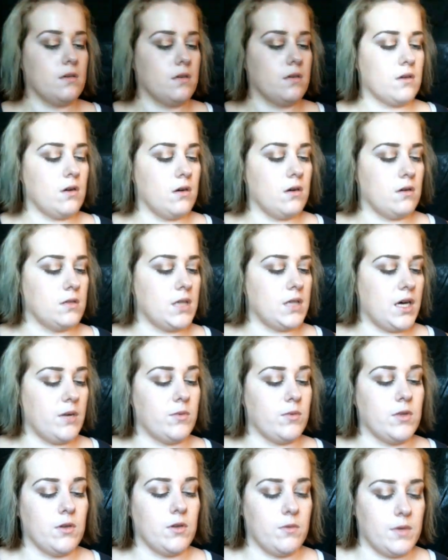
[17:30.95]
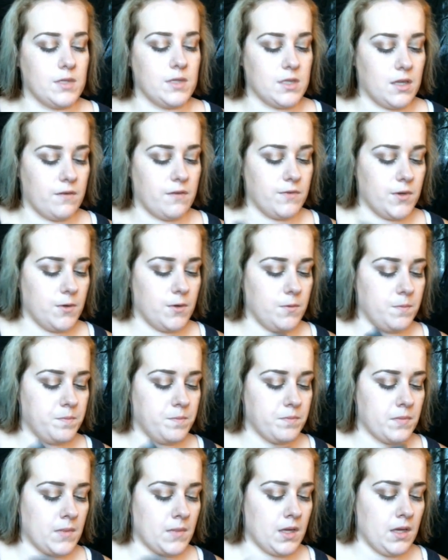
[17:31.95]
called I Will Always Love You.
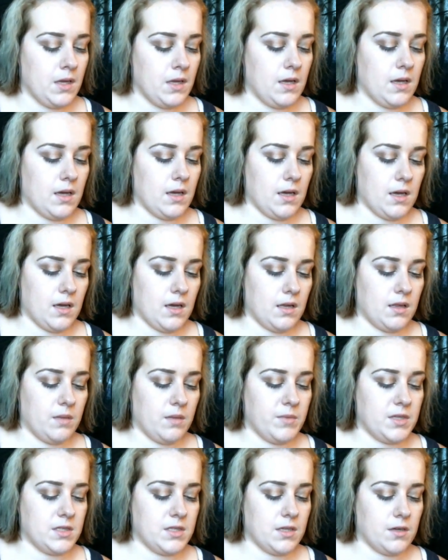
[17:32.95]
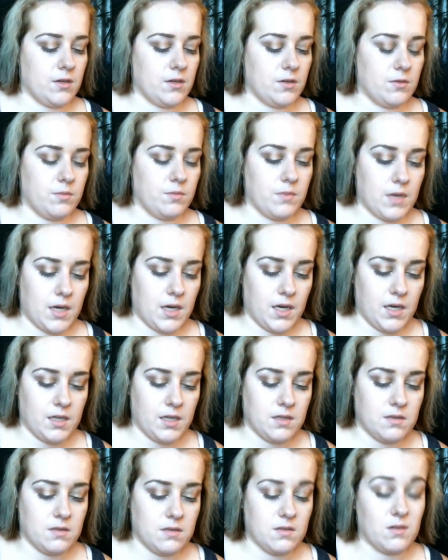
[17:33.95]
And let me tell you, I
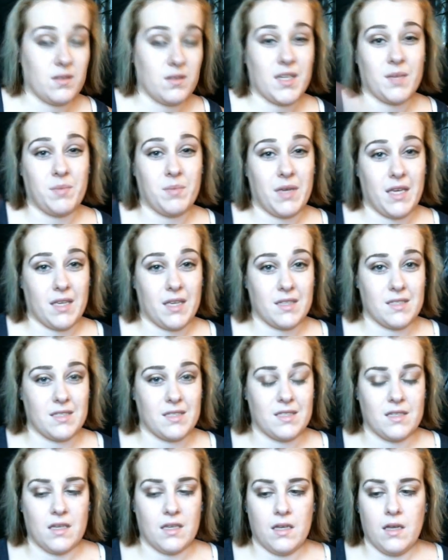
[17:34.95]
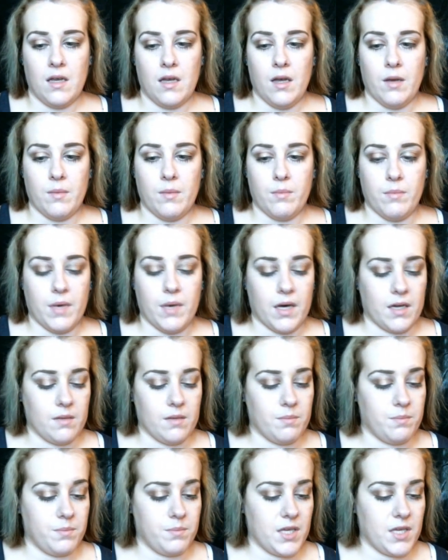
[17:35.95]
don't like pinks, but
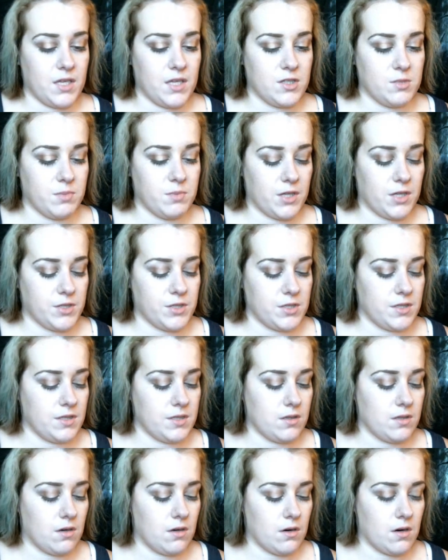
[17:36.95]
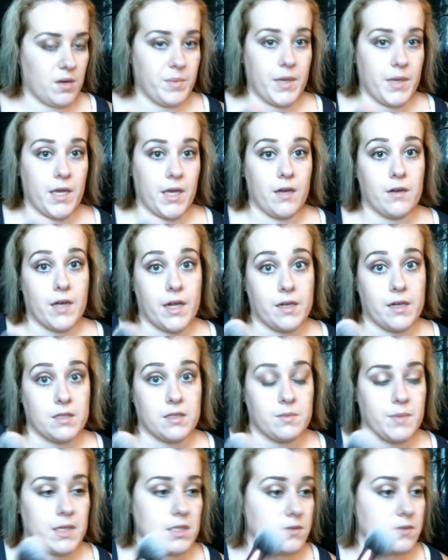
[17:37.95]
peach blushes are a pale gal's
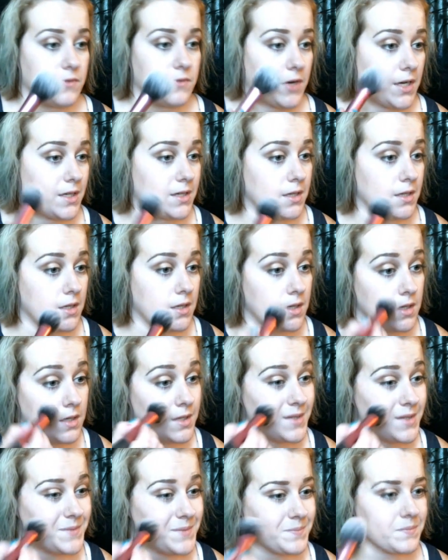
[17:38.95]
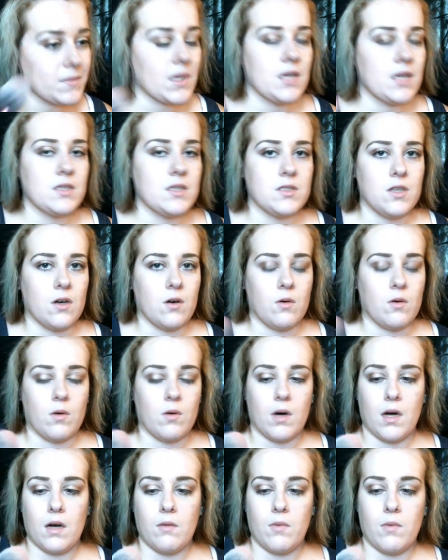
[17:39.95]
best friend.
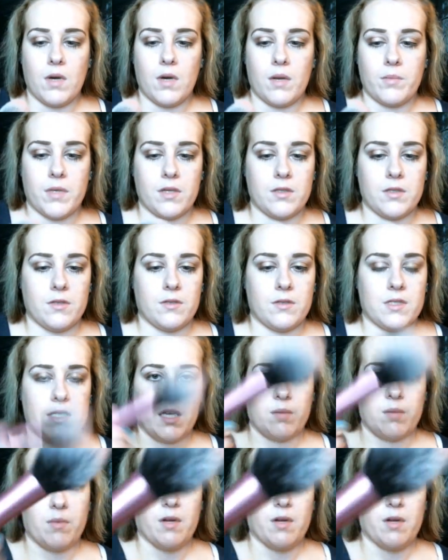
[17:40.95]
So what I'm going to do is take my